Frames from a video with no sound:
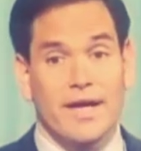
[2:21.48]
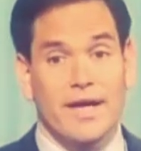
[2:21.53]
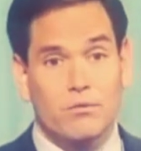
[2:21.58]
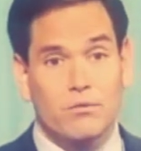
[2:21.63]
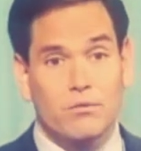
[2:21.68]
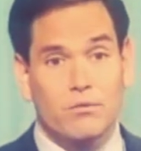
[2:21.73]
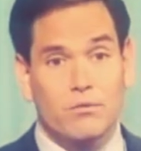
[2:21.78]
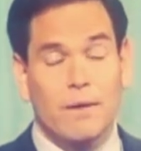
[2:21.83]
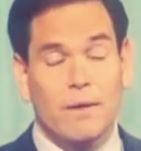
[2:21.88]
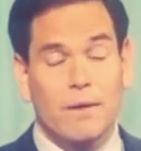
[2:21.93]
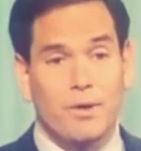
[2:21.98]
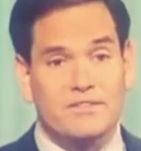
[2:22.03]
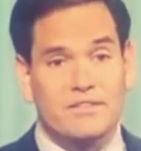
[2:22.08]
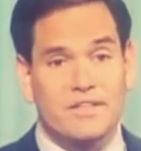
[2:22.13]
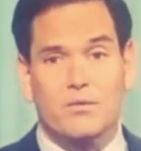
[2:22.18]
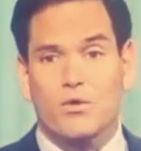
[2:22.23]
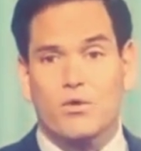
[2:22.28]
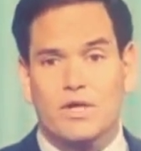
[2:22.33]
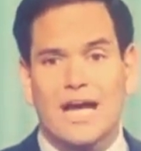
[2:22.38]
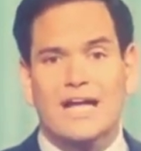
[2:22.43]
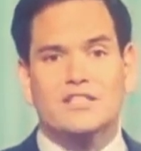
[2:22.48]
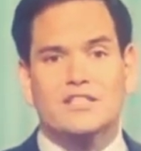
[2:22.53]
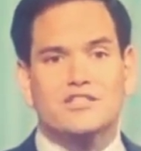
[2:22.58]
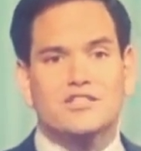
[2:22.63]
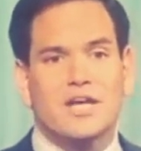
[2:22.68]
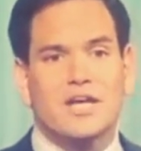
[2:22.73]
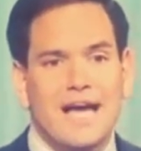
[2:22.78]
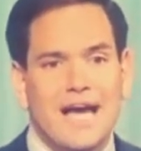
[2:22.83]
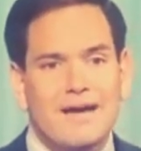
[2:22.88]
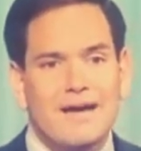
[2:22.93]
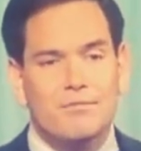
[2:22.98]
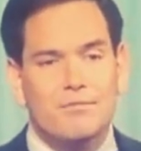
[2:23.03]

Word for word: and when I'm president, we're not just going to have